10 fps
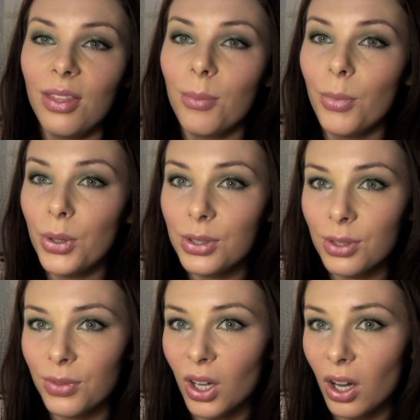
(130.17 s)
Most
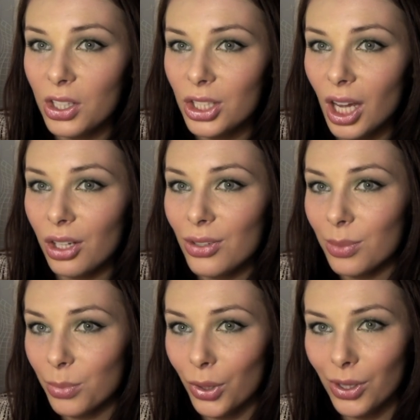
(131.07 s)
of the eyeshadows
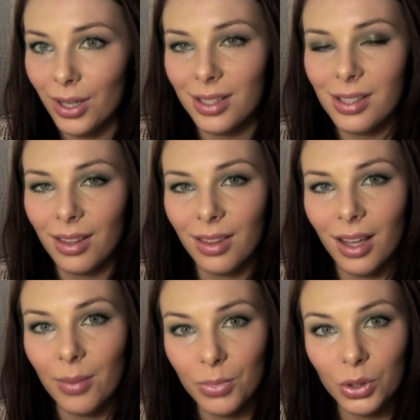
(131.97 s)
and products that
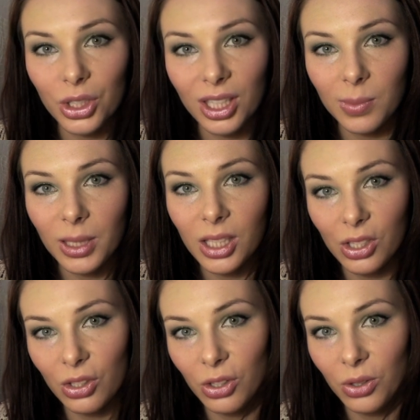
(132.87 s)
Dulce
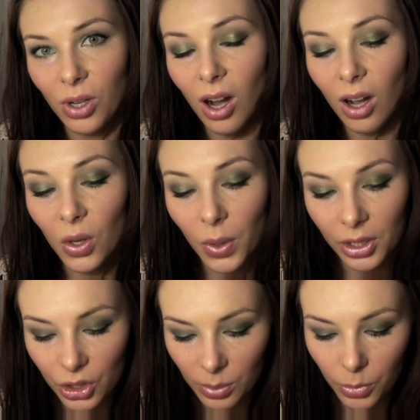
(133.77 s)
Cosmetics do are quite
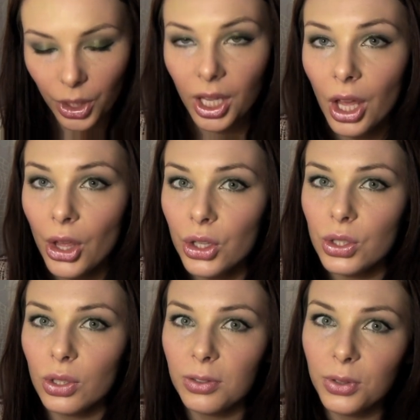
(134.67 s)
shimmery.
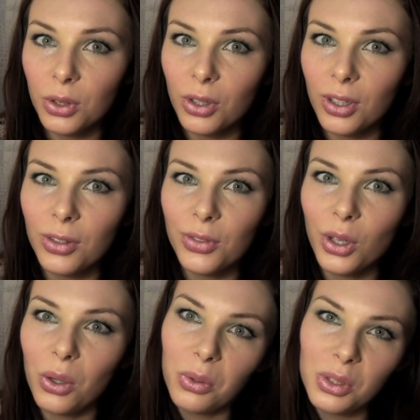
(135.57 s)
So if you're of the
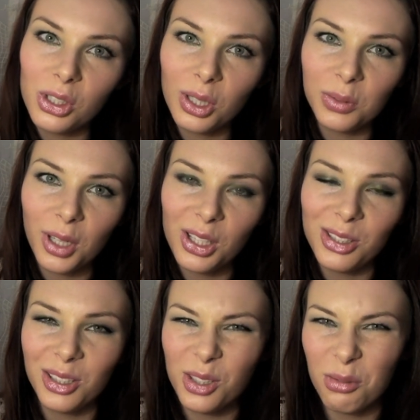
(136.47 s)
older
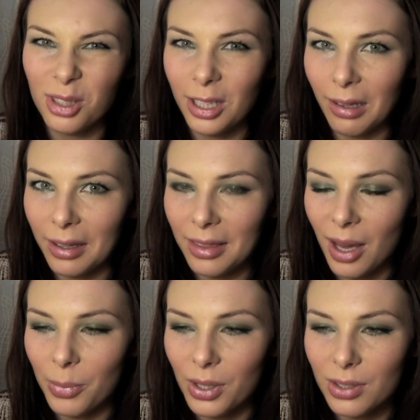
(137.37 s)
generation and don't really like
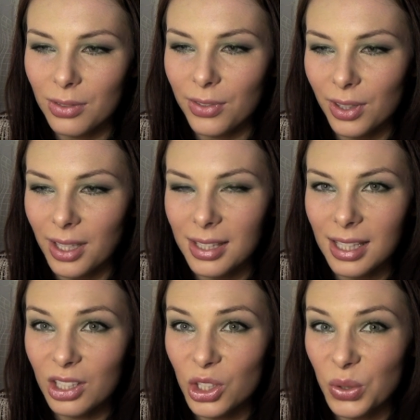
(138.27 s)
that because you feel it
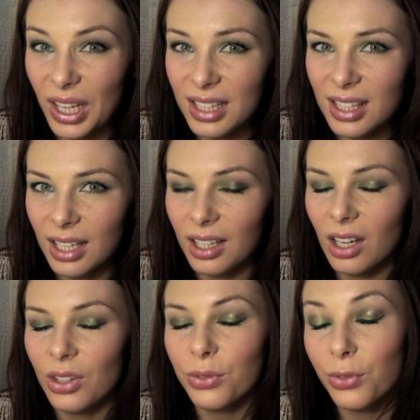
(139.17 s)
accentuates any
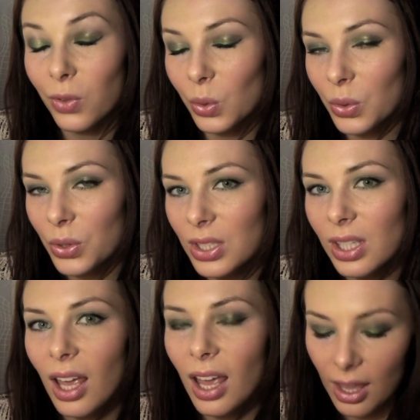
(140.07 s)
kind of flaws,
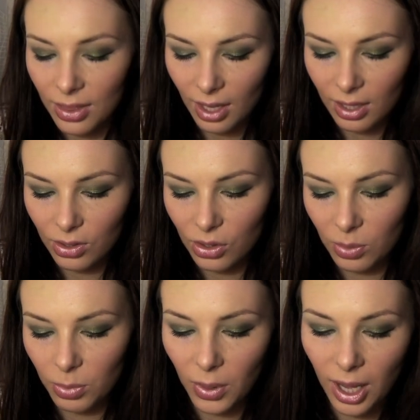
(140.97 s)
then do
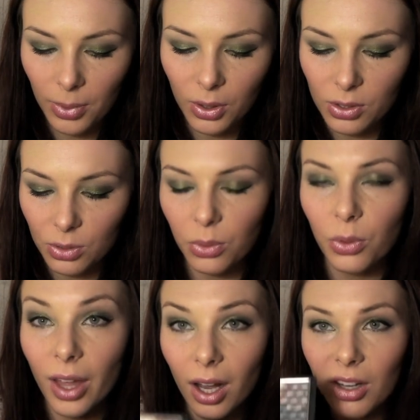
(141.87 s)
beware, because all
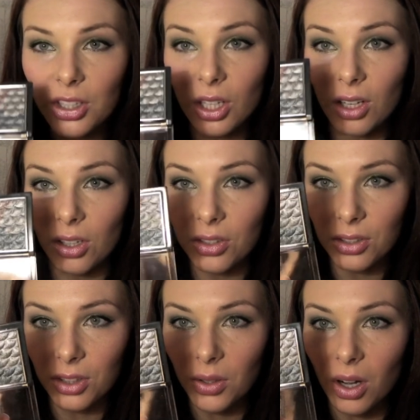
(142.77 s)
their eyeshadows,
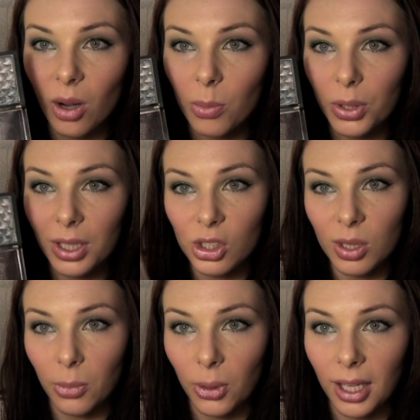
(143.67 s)
you know, are pretty
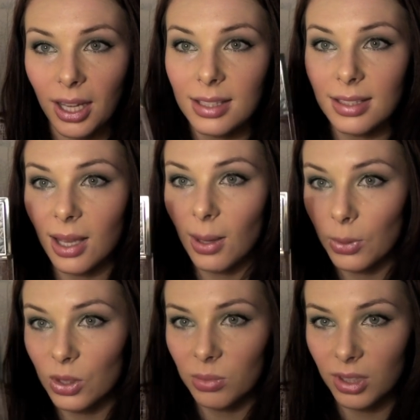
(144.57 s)
shimmery as they're
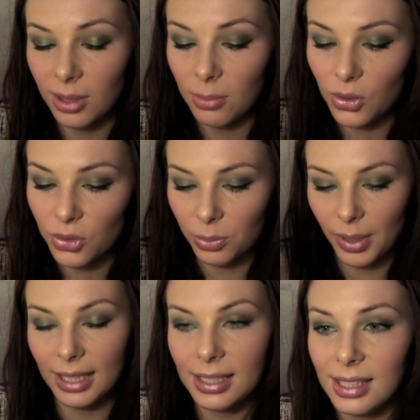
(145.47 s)
predominantly mineral
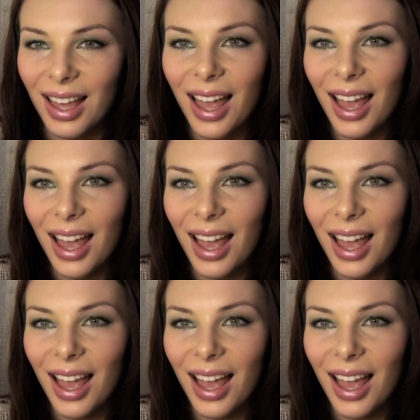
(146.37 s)
based.